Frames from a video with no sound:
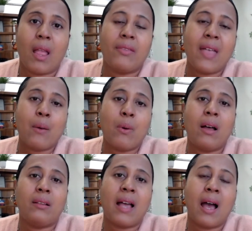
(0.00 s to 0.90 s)
that will
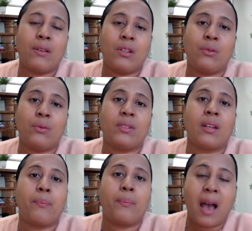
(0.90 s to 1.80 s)
allow you
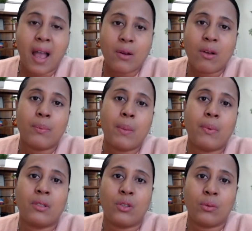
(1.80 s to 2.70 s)
to hire other people
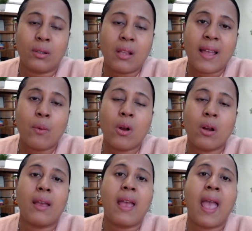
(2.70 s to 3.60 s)
to do the client work,